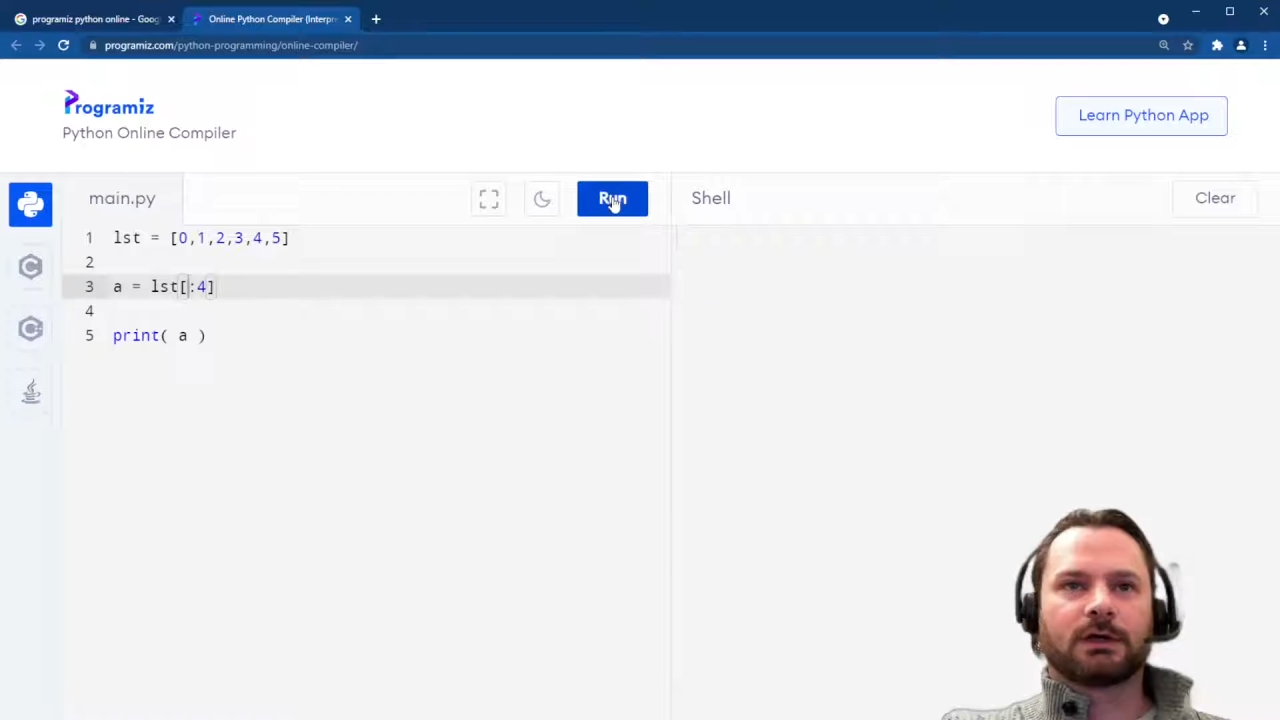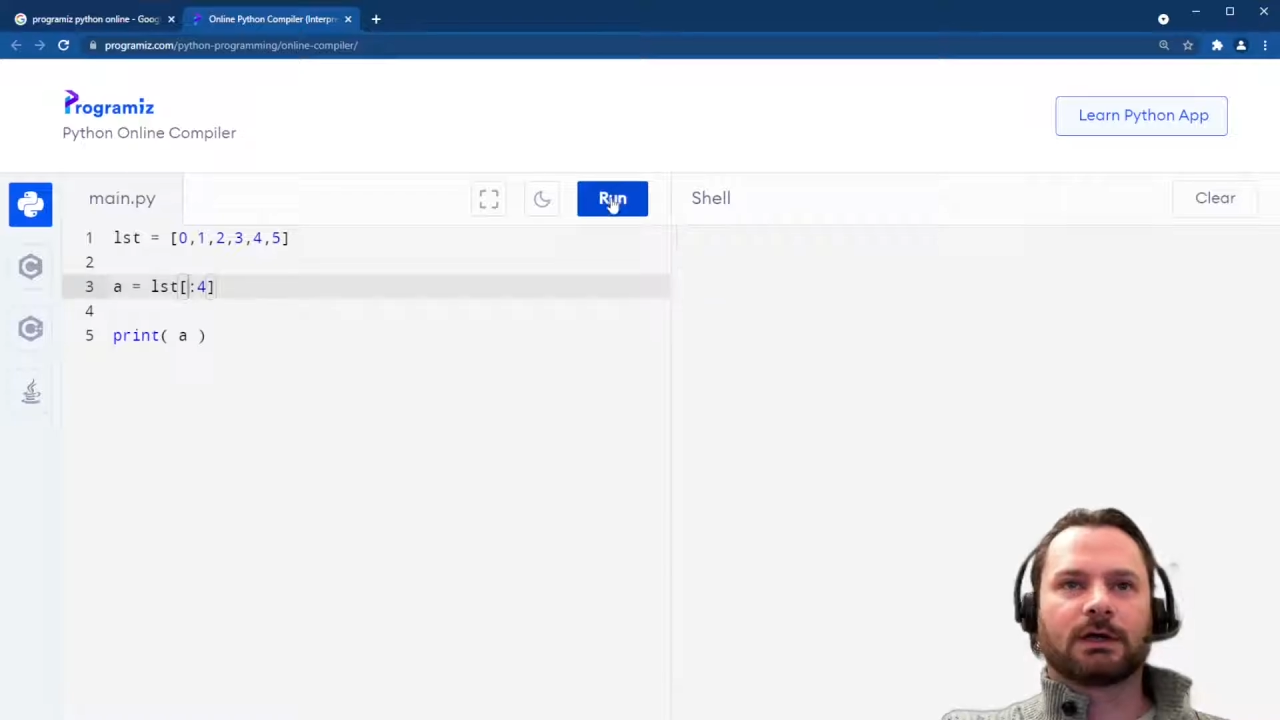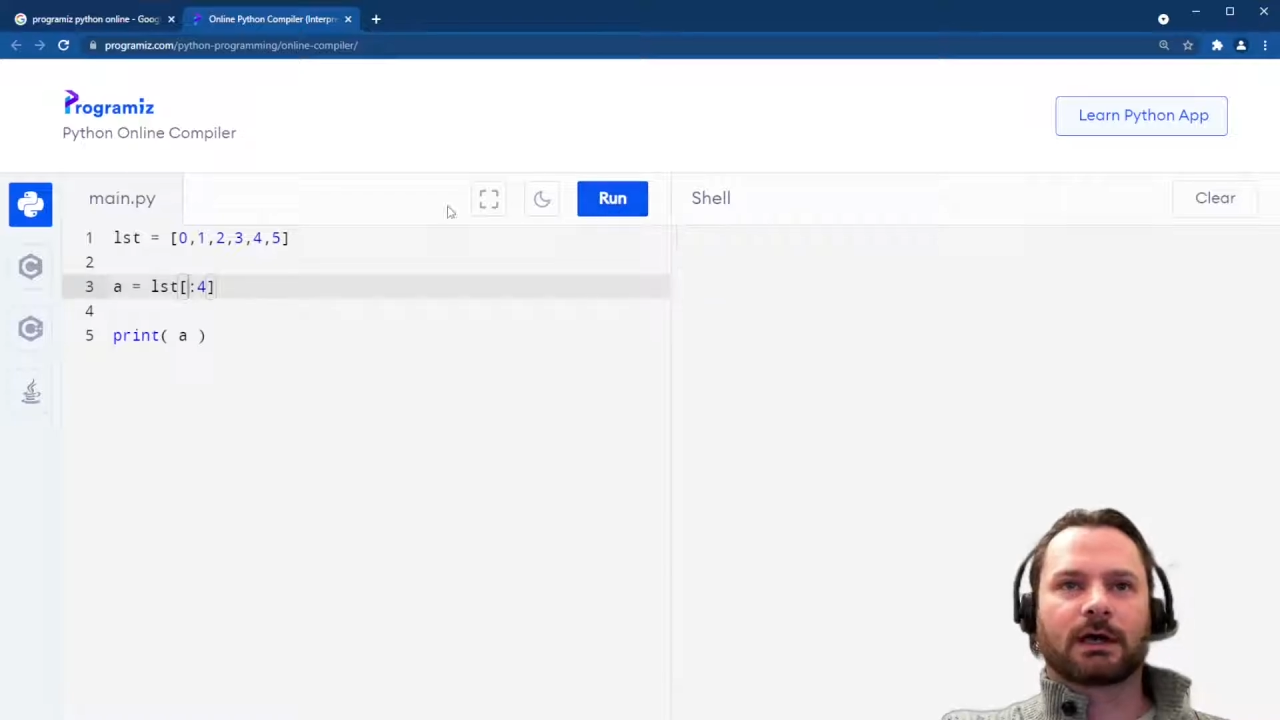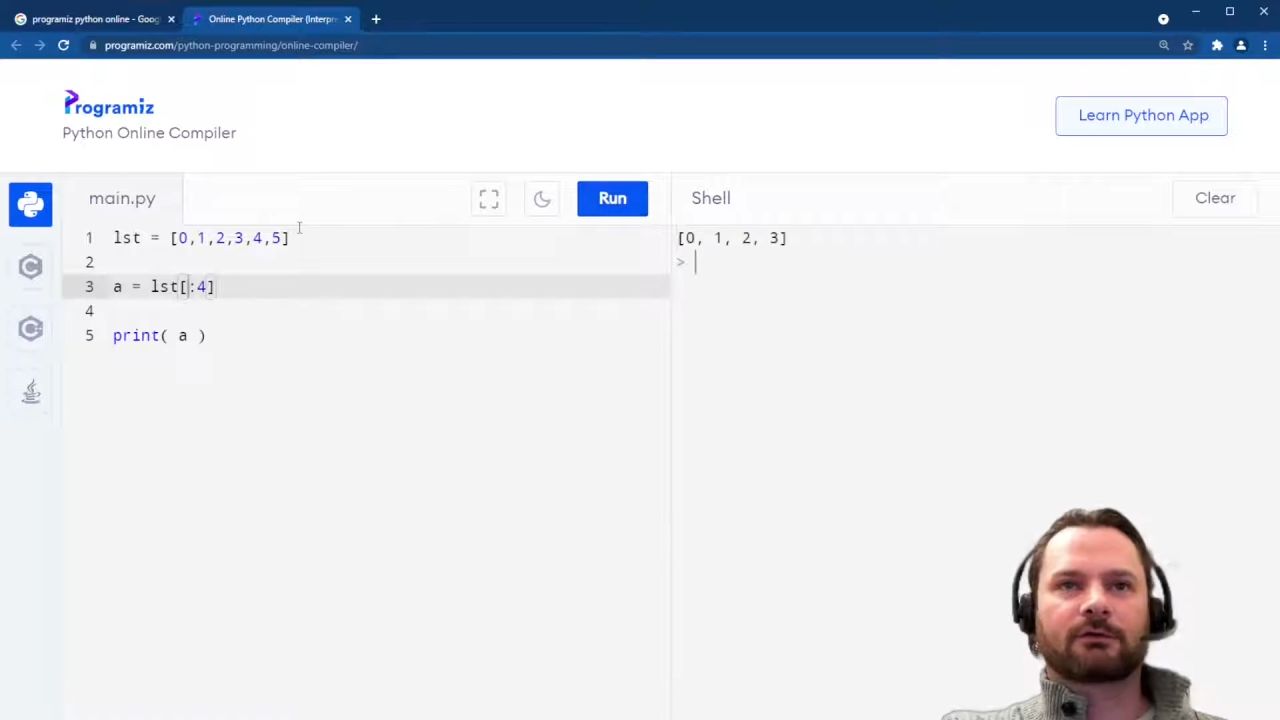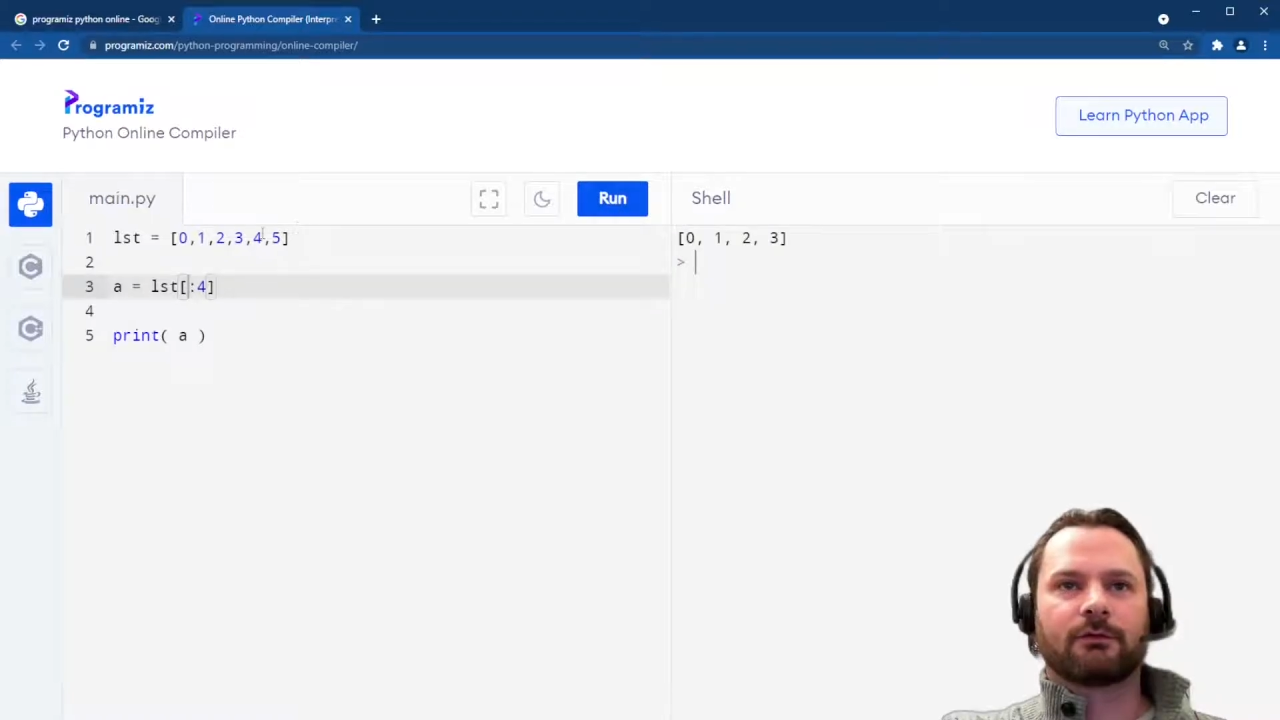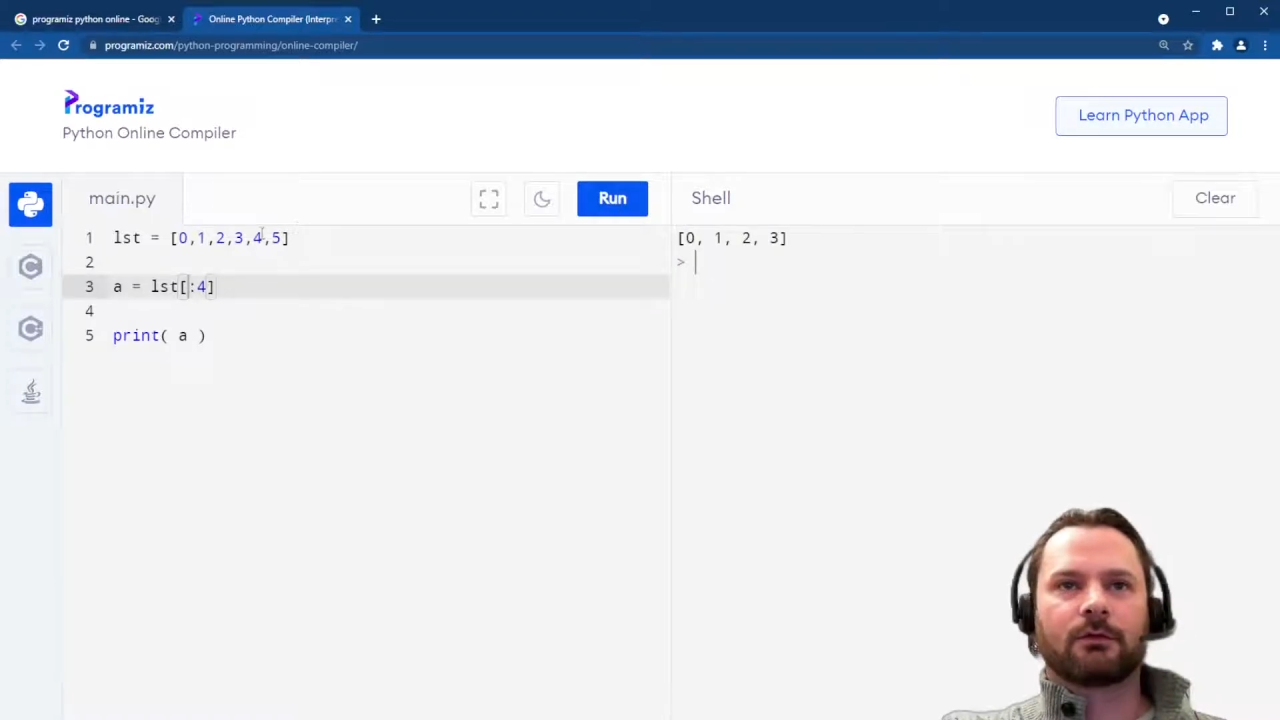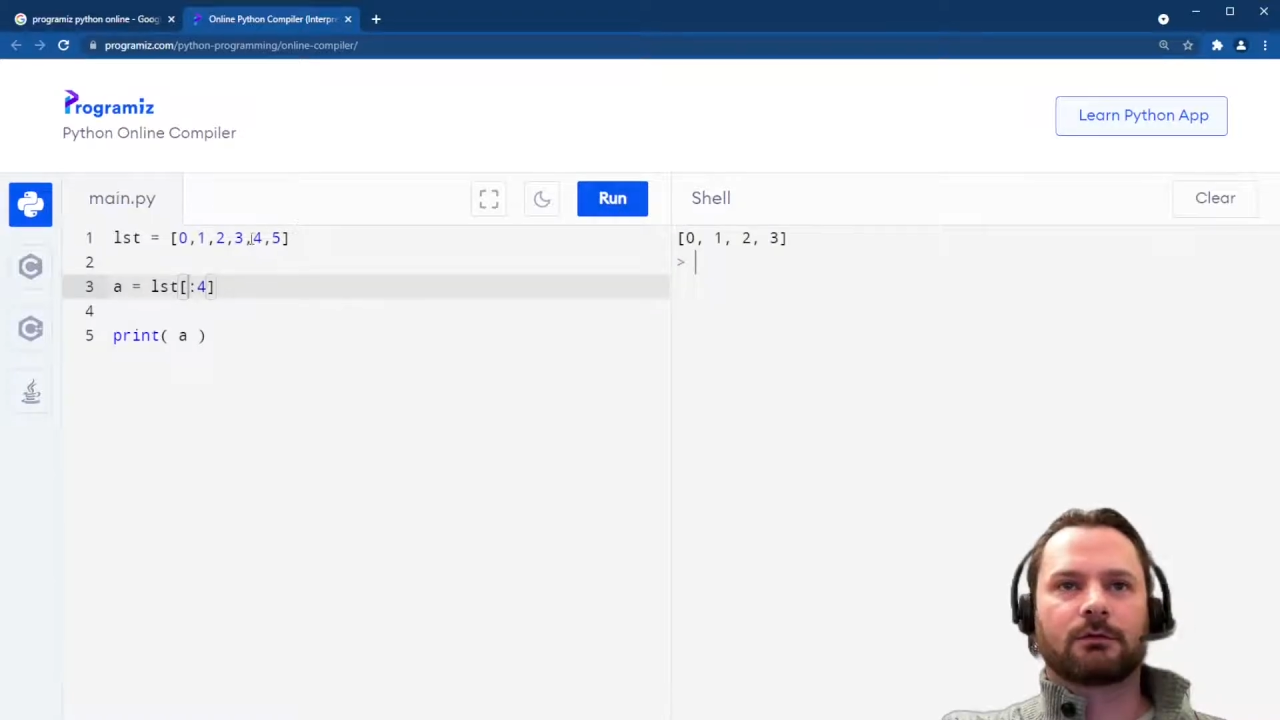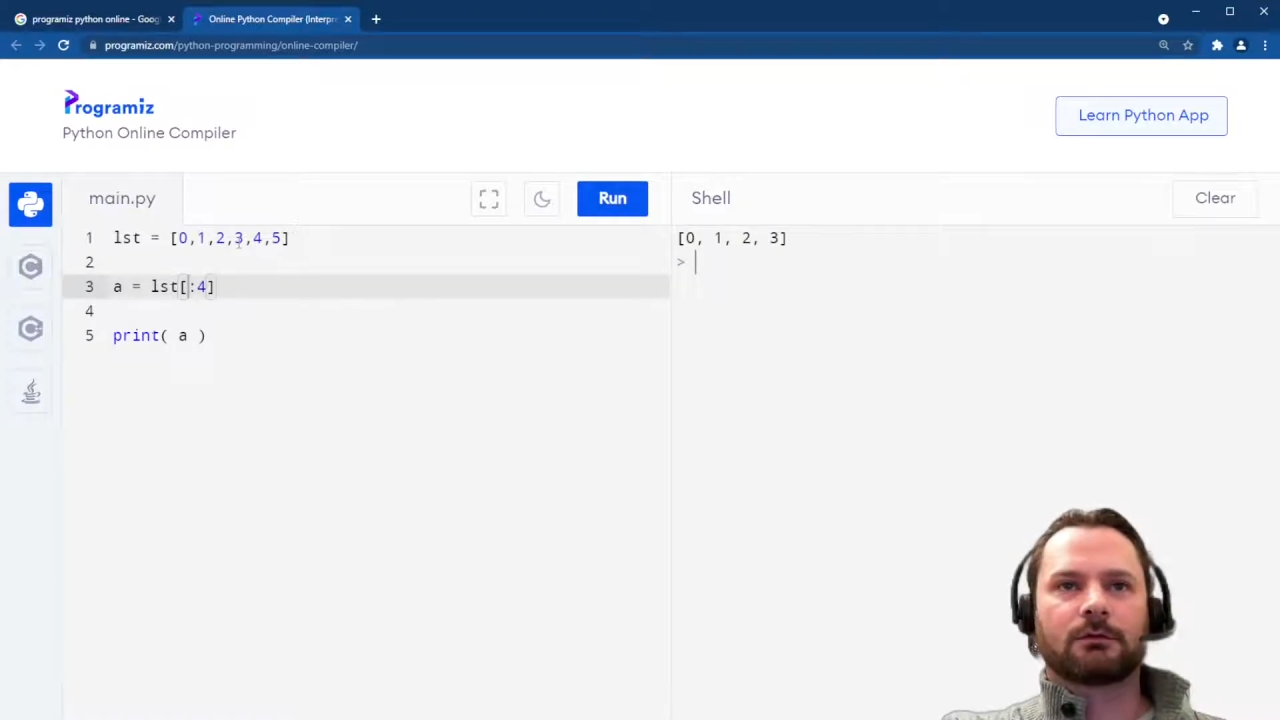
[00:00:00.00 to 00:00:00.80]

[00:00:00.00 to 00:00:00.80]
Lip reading: index 4.